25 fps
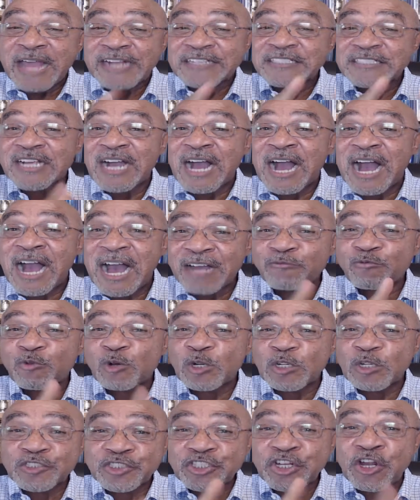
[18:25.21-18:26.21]
And God
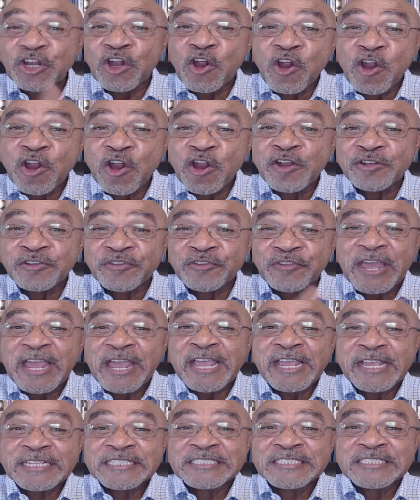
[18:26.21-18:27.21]
will turn
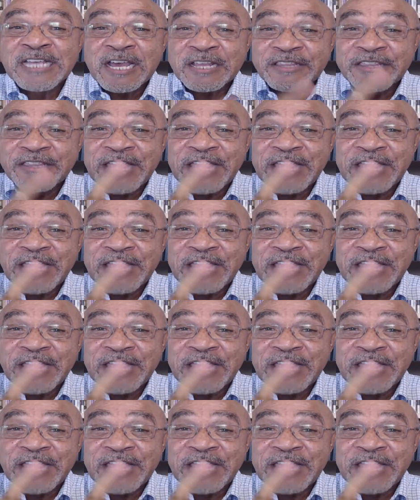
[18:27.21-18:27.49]
things